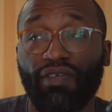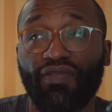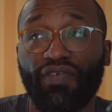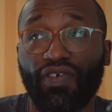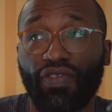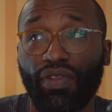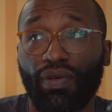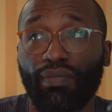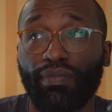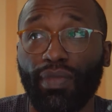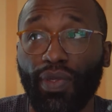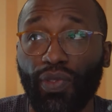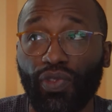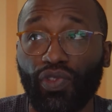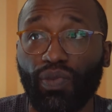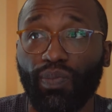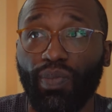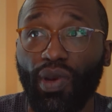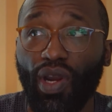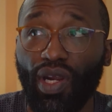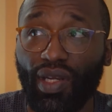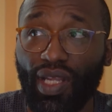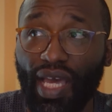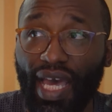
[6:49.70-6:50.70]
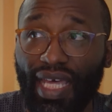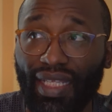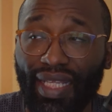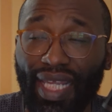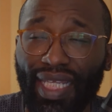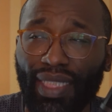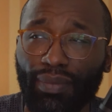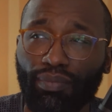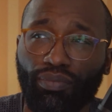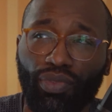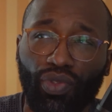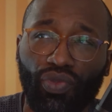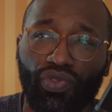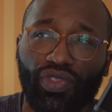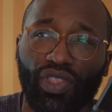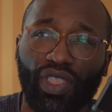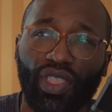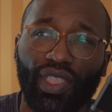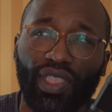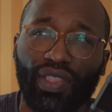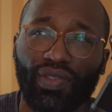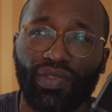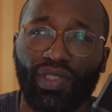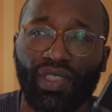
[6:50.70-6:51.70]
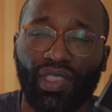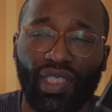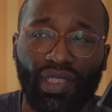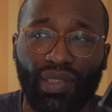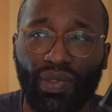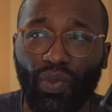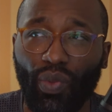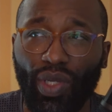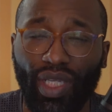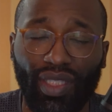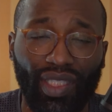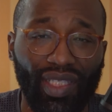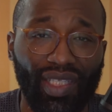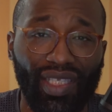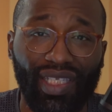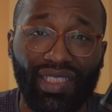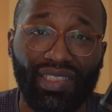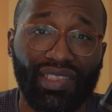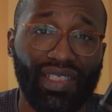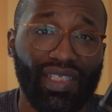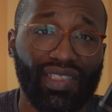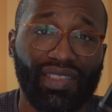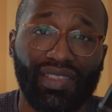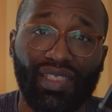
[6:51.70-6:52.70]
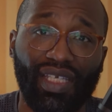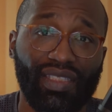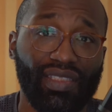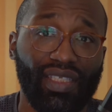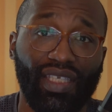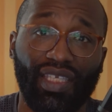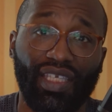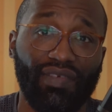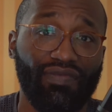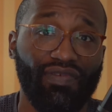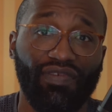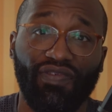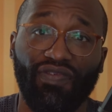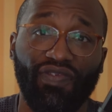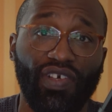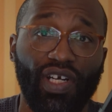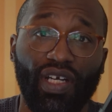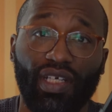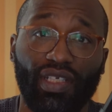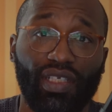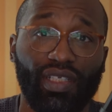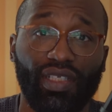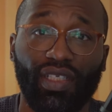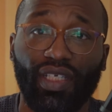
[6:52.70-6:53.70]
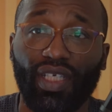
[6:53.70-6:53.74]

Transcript: But for the most part, I like Bruce Gilden in the way that he just doesn't give a fuck.